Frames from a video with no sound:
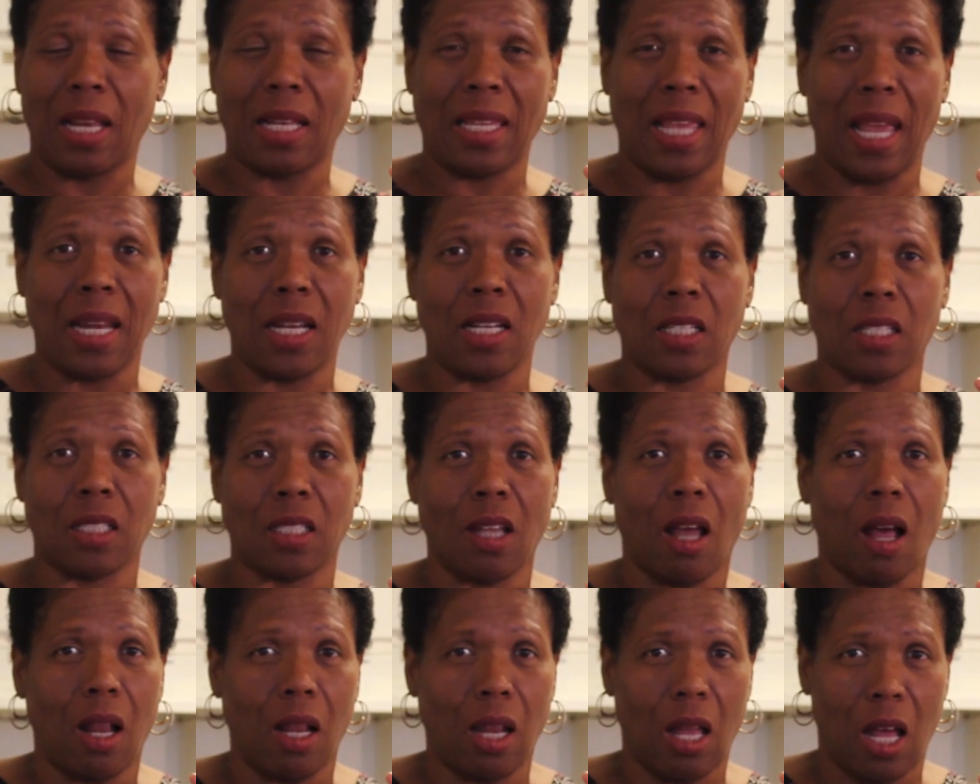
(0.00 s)
get the
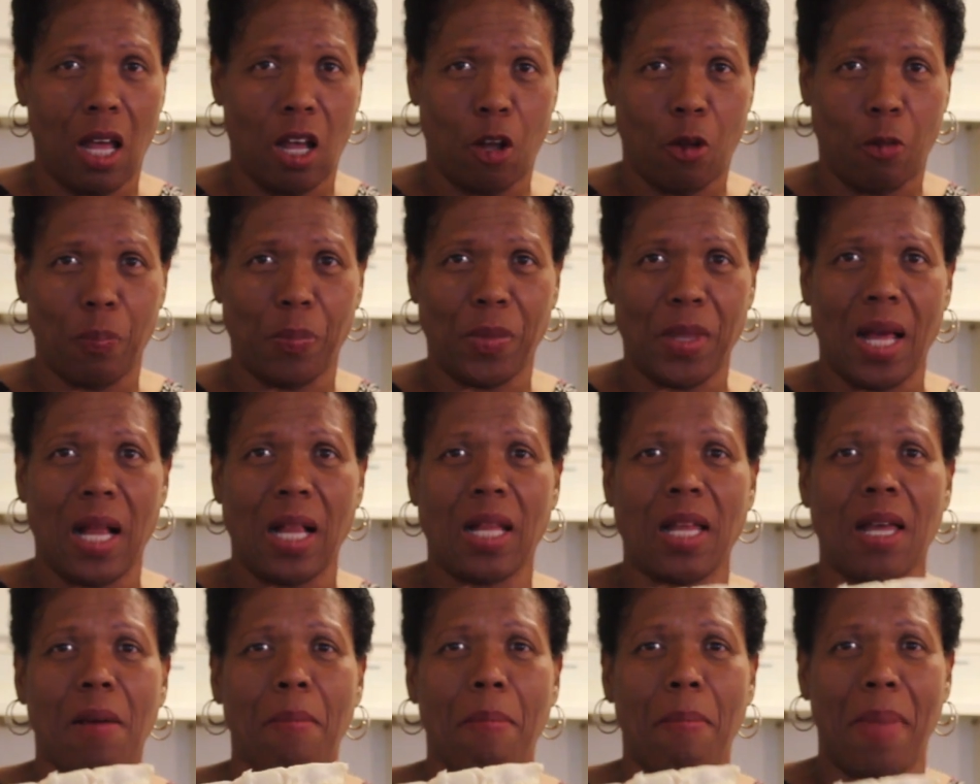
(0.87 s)
salt out,
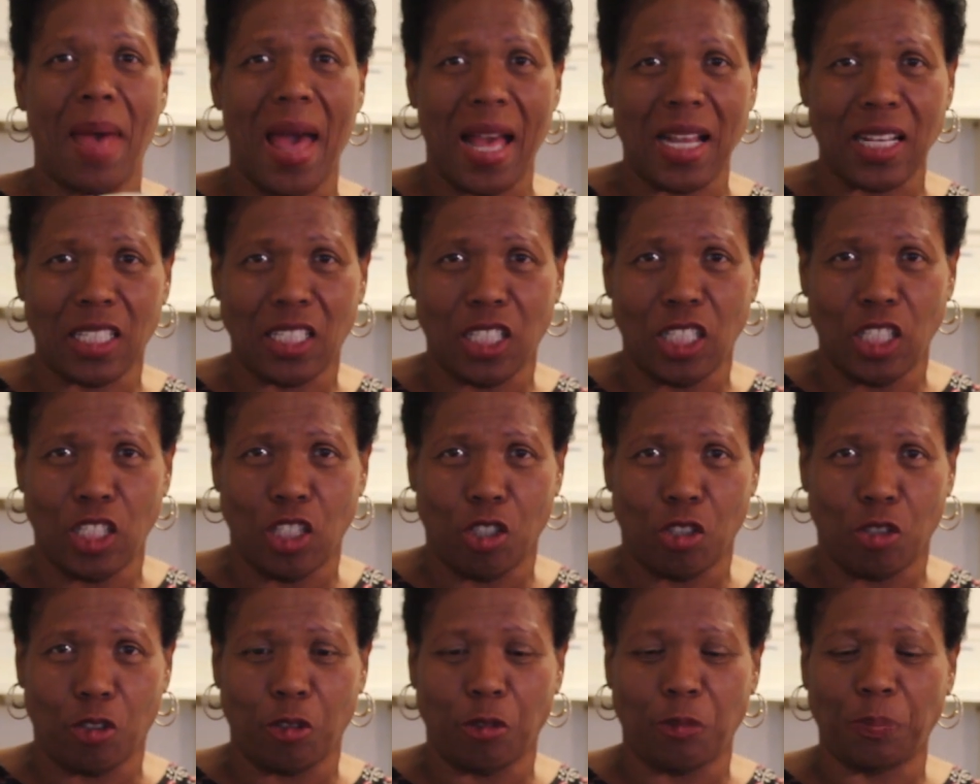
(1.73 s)
I'll come back to
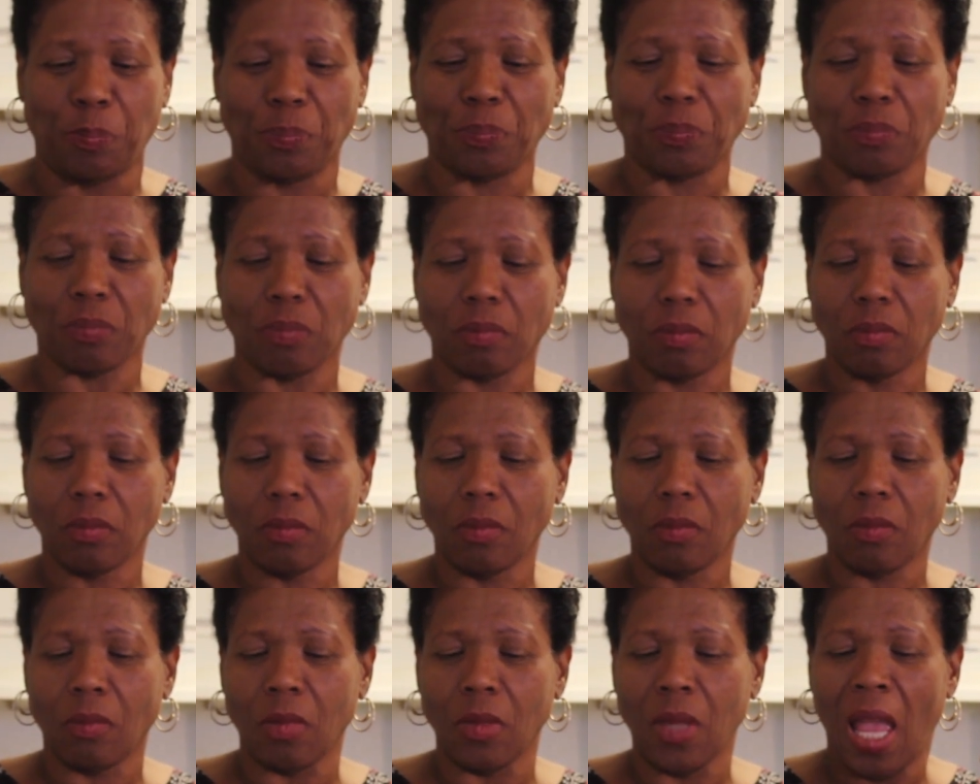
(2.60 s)
you
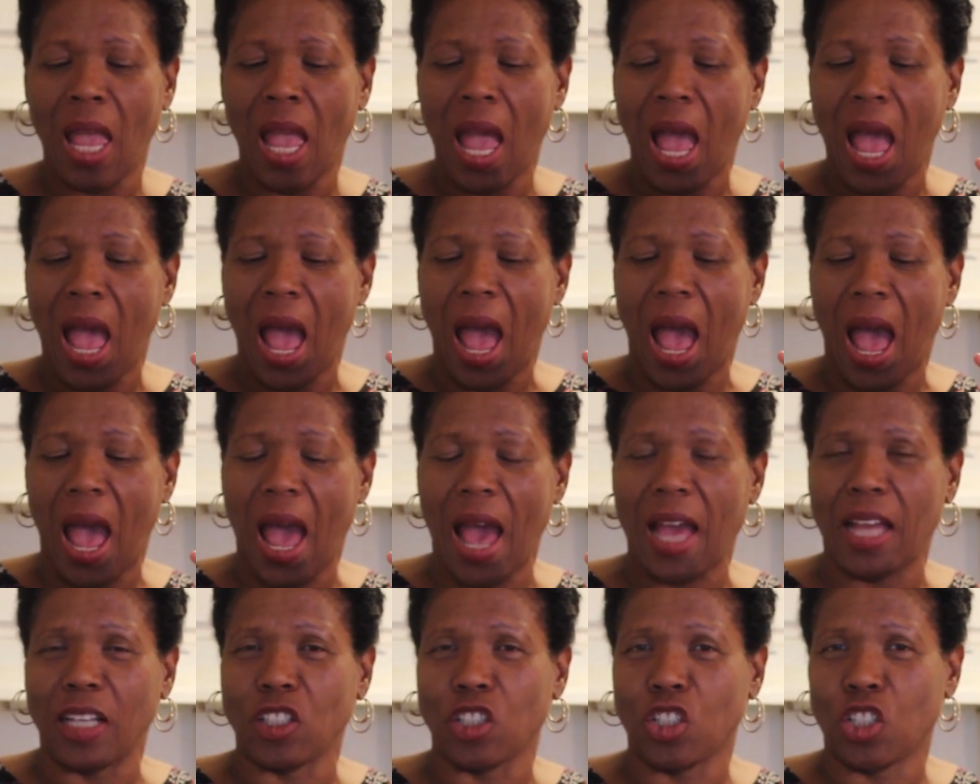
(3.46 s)

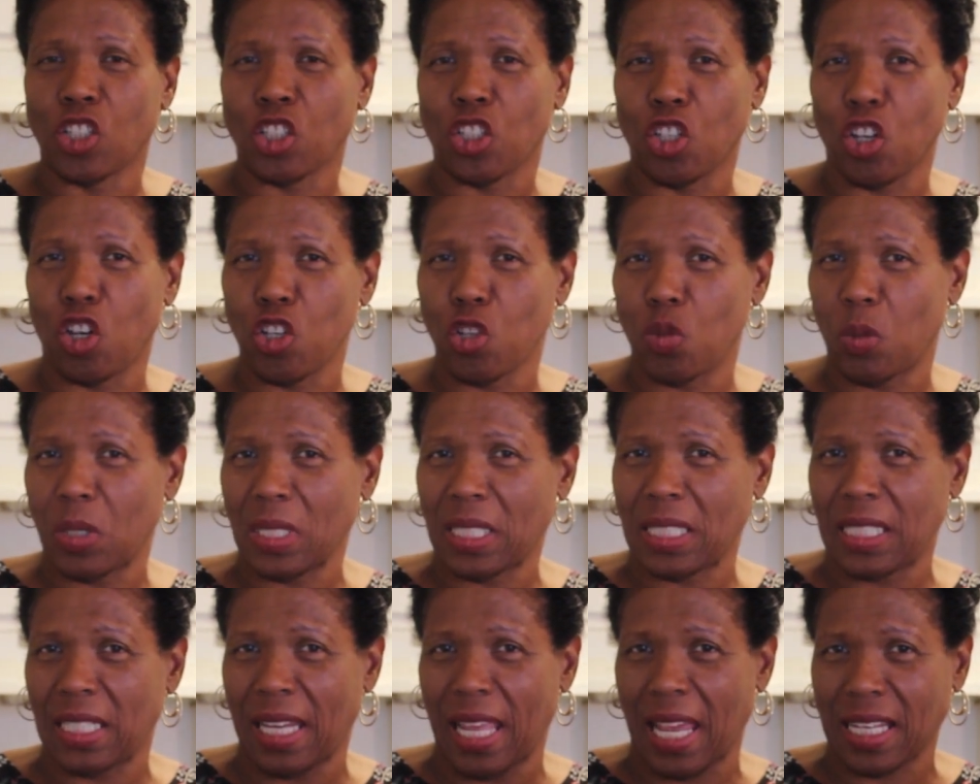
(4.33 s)
and show you
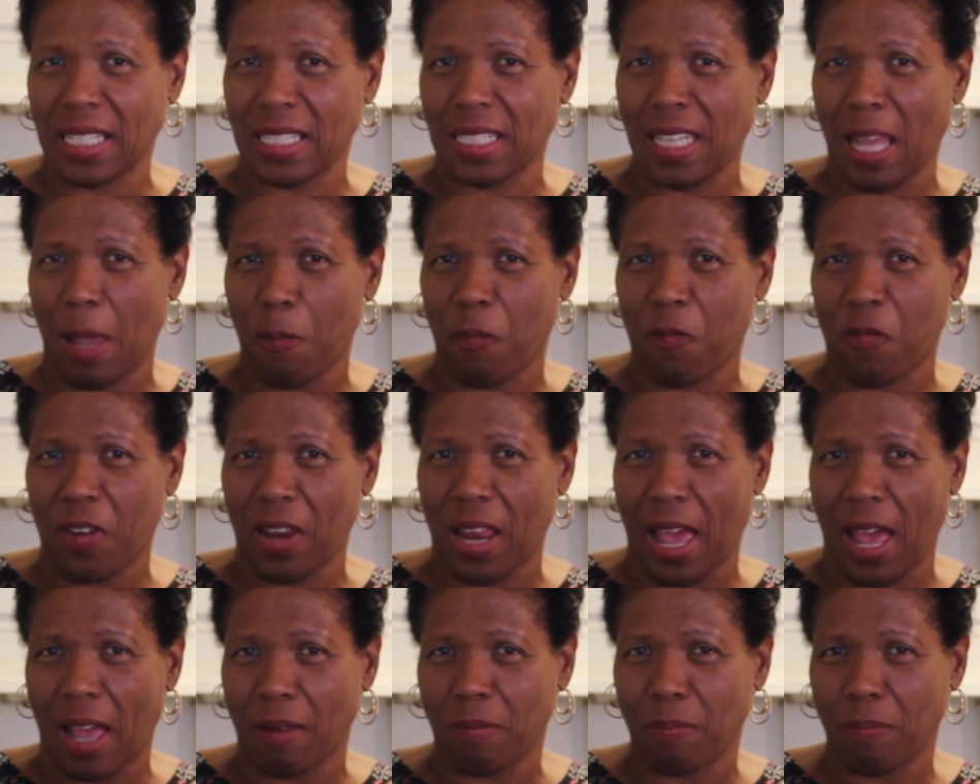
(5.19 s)
what's the next step for
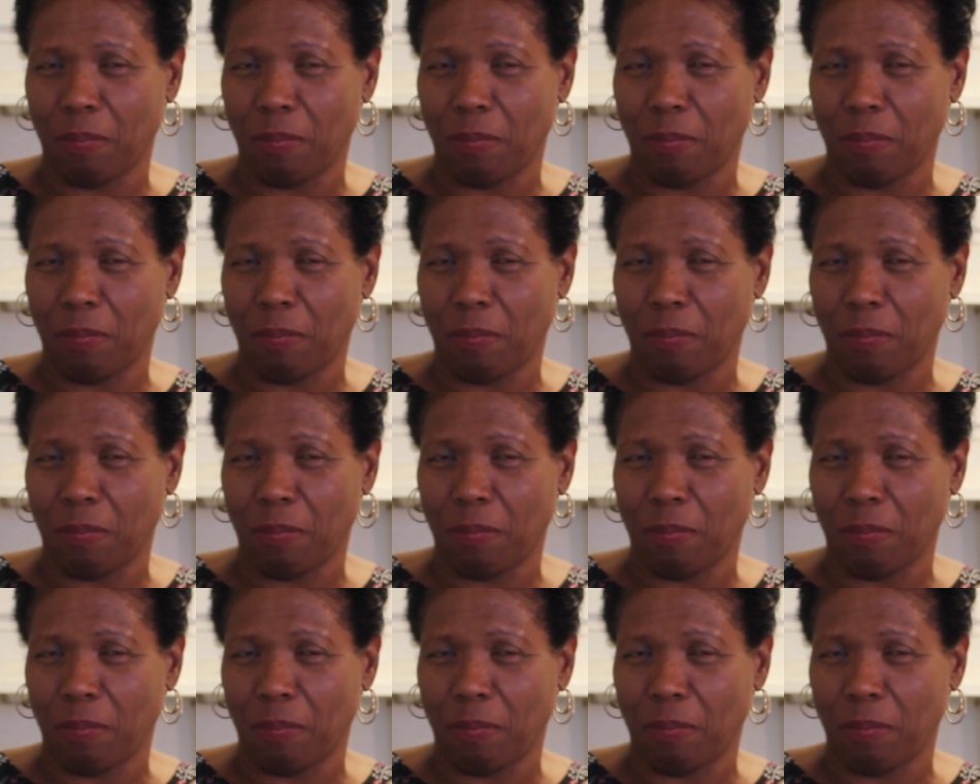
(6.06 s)
that.